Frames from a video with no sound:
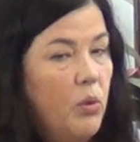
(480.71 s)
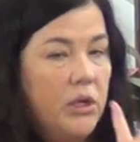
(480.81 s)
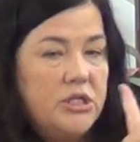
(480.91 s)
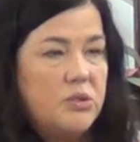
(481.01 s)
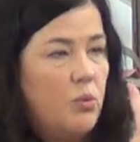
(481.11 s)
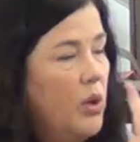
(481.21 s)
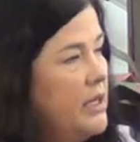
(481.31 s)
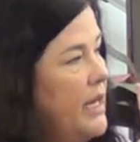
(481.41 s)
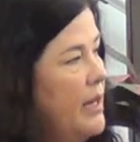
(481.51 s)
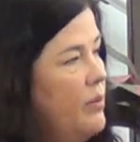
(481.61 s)
one, just
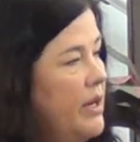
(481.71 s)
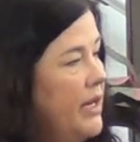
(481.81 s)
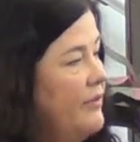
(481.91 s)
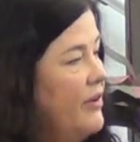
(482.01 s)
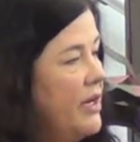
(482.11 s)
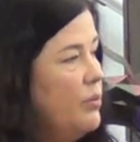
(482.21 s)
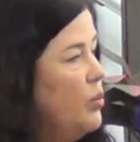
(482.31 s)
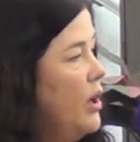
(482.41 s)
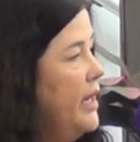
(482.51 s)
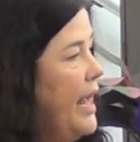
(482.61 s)
one day a week, find
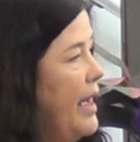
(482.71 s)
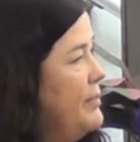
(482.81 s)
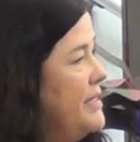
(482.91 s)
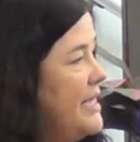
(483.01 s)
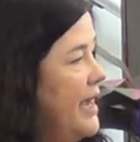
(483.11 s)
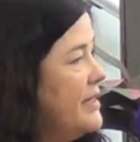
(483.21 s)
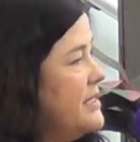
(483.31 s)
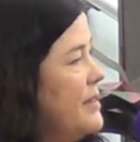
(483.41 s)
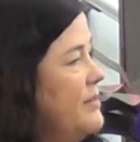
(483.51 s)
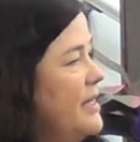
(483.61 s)
one happy
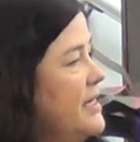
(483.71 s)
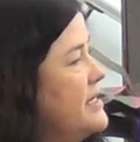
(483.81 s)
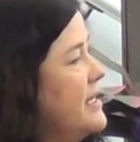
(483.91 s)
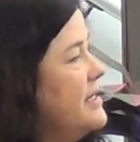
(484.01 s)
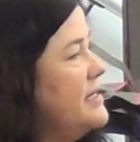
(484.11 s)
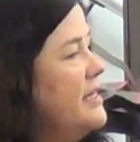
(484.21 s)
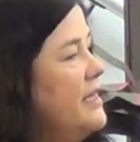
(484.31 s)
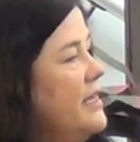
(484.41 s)
text, something that says